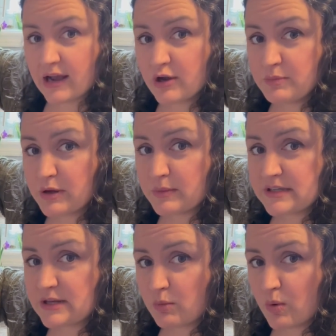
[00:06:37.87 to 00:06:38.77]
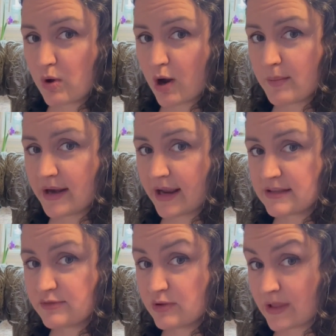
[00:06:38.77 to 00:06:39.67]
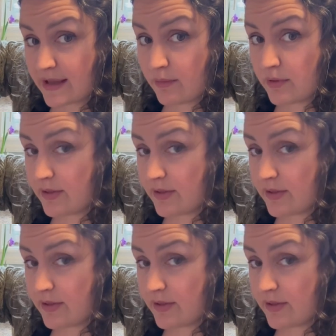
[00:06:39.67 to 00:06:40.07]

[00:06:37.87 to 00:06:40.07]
could be a reason it won't carbonate. So if you like it really